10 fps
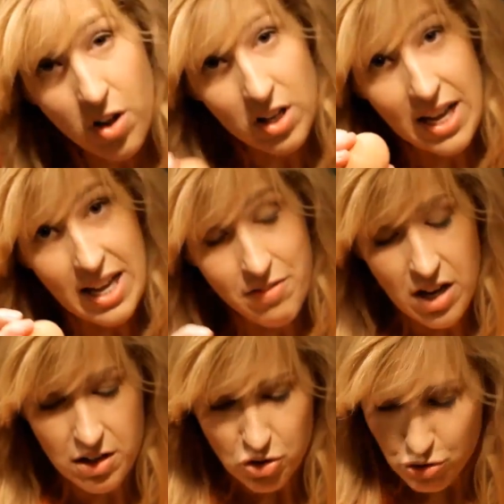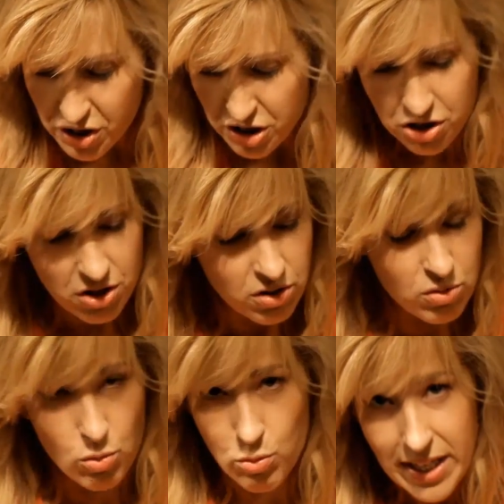all, I have a traditional,
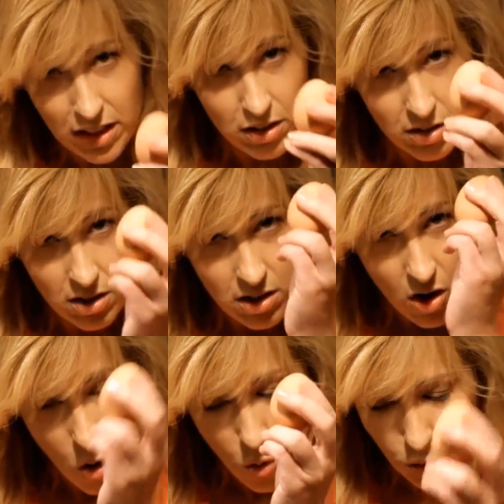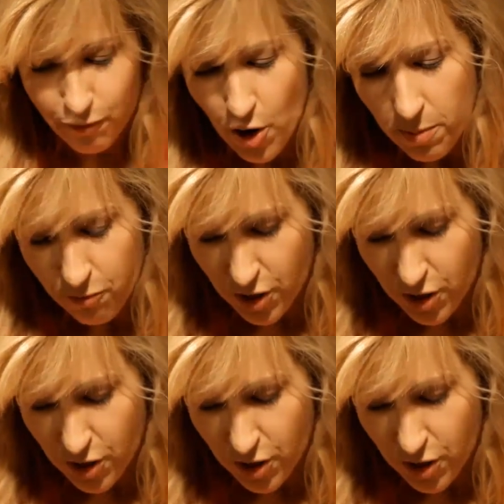regular, old farm